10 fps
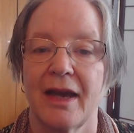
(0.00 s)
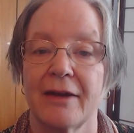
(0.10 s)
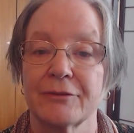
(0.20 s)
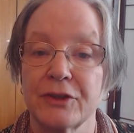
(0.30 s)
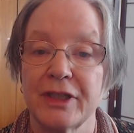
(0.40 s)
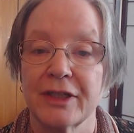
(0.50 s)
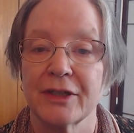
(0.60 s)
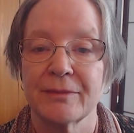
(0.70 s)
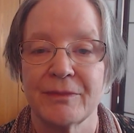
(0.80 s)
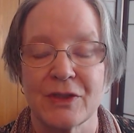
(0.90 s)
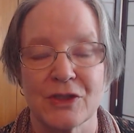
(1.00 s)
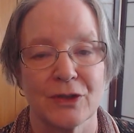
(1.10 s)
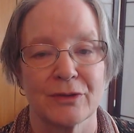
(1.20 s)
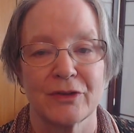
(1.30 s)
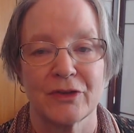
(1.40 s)
After dinner, the
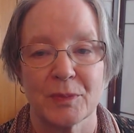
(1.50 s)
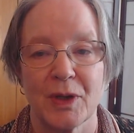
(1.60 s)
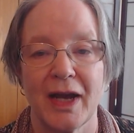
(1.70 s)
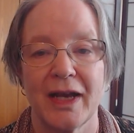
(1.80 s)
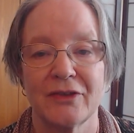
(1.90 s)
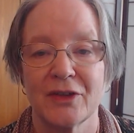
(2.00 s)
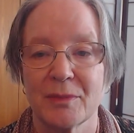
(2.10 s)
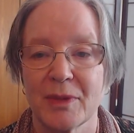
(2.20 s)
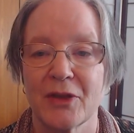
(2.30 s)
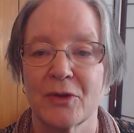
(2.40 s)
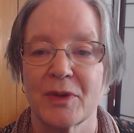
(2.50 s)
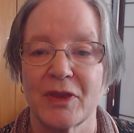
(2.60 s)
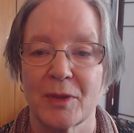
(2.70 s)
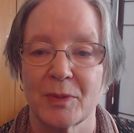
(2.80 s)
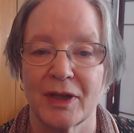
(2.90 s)
children surprised their mother with
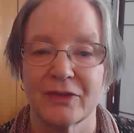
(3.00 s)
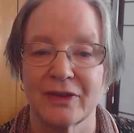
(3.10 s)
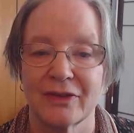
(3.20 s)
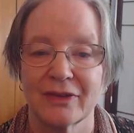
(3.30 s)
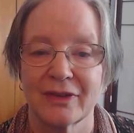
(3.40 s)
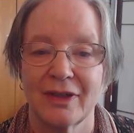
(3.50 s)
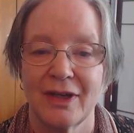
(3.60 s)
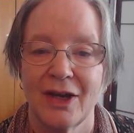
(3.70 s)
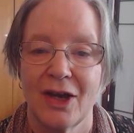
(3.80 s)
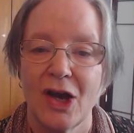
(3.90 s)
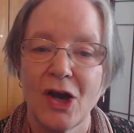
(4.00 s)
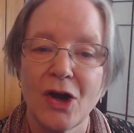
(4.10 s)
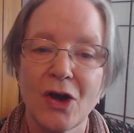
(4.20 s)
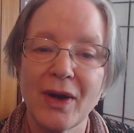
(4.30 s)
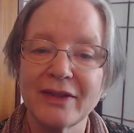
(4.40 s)
their presents.
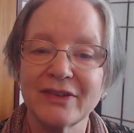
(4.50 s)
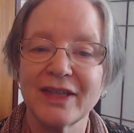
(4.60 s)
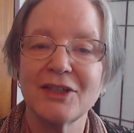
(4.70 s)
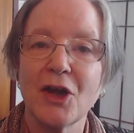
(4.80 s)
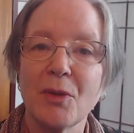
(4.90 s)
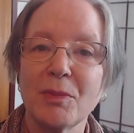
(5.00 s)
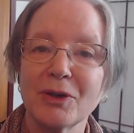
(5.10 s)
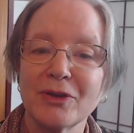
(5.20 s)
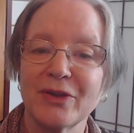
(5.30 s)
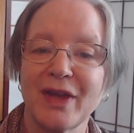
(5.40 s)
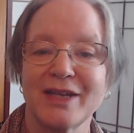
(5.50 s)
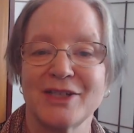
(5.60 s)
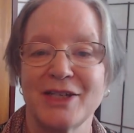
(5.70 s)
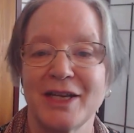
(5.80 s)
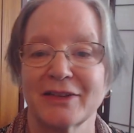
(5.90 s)
"Oh, I said no birthday,"
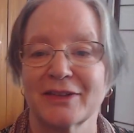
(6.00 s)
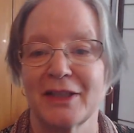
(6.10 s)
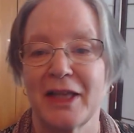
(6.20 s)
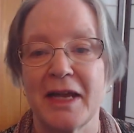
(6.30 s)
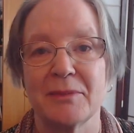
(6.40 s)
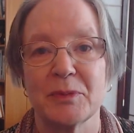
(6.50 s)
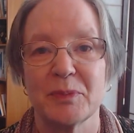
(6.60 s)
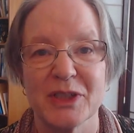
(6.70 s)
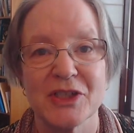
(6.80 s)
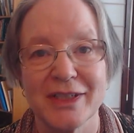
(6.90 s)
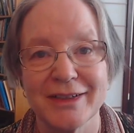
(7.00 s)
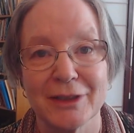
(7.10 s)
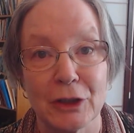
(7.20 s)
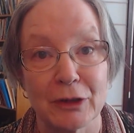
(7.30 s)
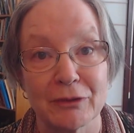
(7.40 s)
she exclaimed, but she
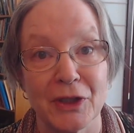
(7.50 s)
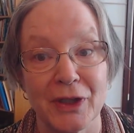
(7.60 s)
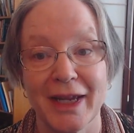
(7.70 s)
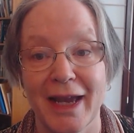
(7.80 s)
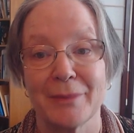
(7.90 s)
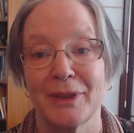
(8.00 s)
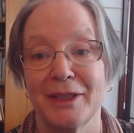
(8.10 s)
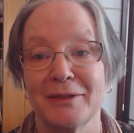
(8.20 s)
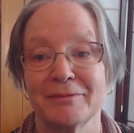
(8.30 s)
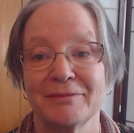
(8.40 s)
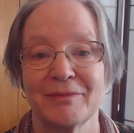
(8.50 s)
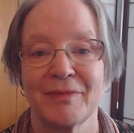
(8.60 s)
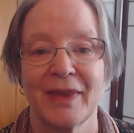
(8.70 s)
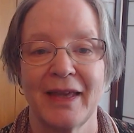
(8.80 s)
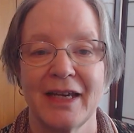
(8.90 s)
did look very happy.
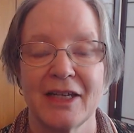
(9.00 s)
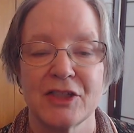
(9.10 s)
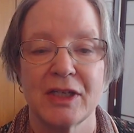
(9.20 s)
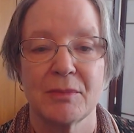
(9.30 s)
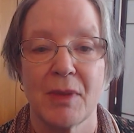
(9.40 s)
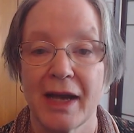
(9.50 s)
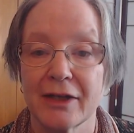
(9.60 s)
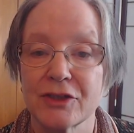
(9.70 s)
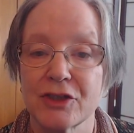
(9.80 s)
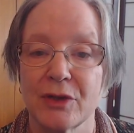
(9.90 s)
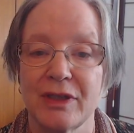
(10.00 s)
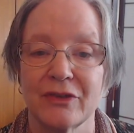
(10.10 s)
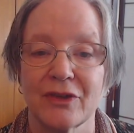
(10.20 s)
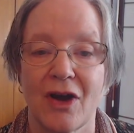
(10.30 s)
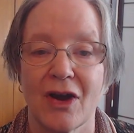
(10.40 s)
She admired
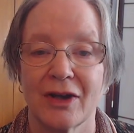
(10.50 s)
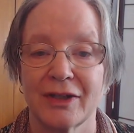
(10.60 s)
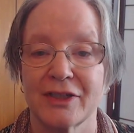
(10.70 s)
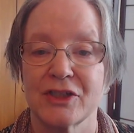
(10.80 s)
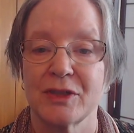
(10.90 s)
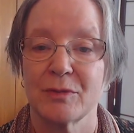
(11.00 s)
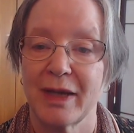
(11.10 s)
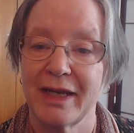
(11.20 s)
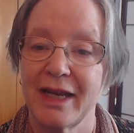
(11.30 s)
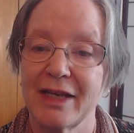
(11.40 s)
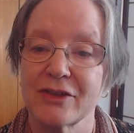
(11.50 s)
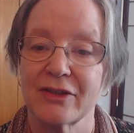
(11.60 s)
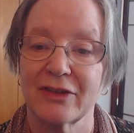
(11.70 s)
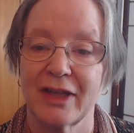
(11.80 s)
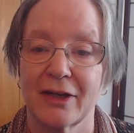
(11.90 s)
Jody's card, and she read
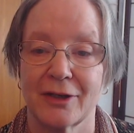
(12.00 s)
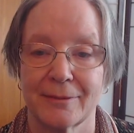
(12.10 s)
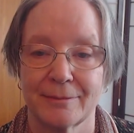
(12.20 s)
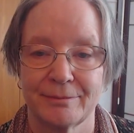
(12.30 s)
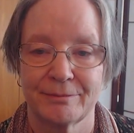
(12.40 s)
Aisha's letter.